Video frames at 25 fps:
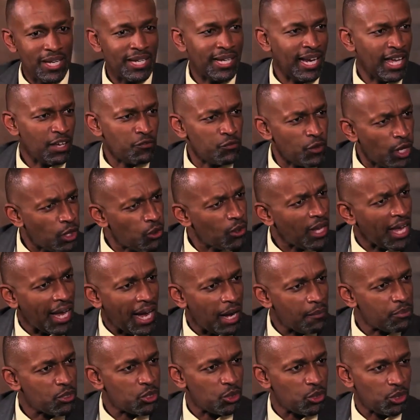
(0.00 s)
in life. We're looking
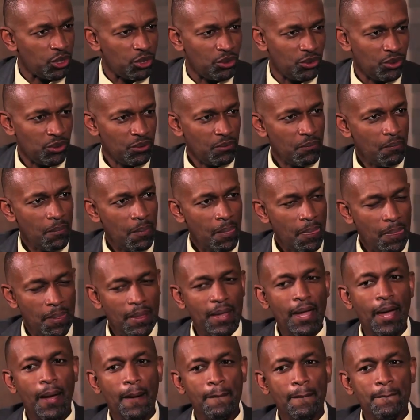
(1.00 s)
up to you.
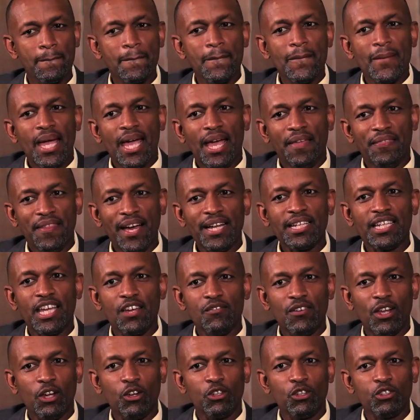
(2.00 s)
Yeah. And that
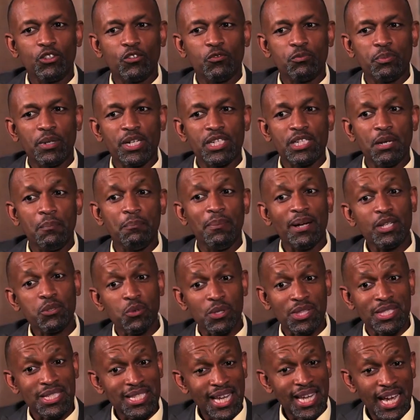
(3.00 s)
gave a lot of pressure. But
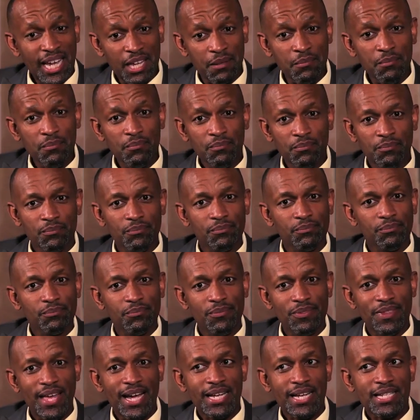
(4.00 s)
with time,
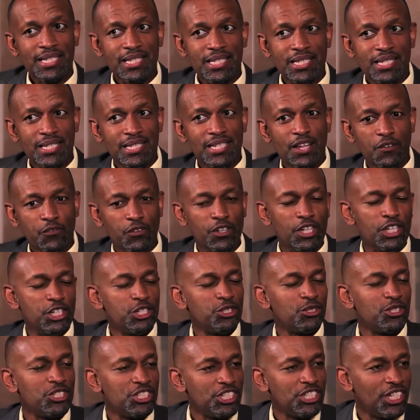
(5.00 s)
that
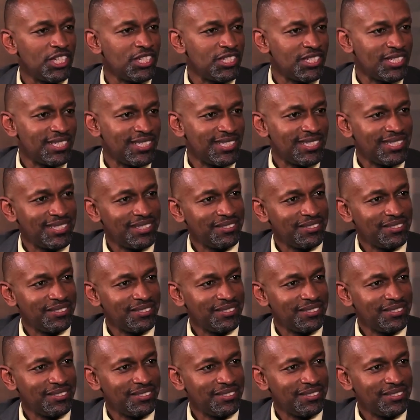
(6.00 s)
definition changes.